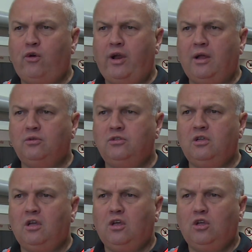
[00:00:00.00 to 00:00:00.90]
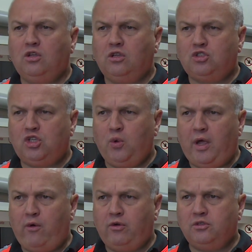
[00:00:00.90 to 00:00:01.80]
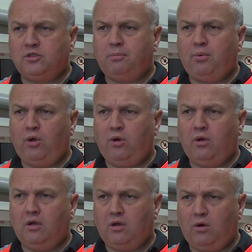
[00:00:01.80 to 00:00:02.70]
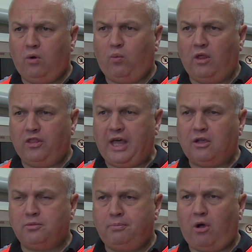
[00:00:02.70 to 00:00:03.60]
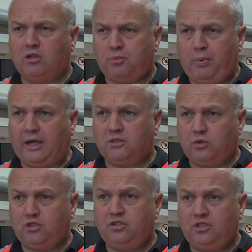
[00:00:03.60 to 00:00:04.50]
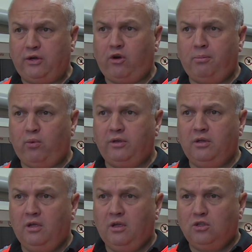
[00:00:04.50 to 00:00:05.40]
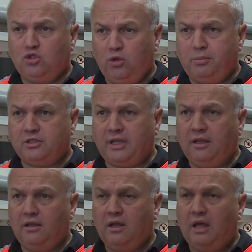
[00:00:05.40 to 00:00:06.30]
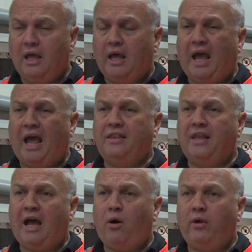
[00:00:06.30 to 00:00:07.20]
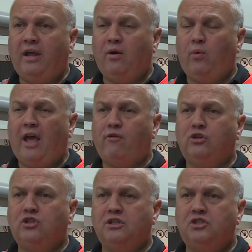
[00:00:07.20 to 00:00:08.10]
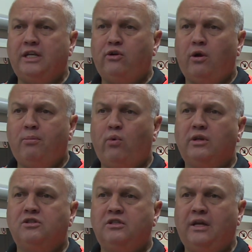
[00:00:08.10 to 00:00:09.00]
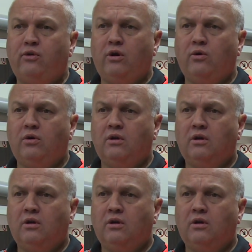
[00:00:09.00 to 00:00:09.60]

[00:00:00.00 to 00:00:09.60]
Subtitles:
around 2 errors per 1,000 parts picked, which is 0.2%, and now we average at 0.06%.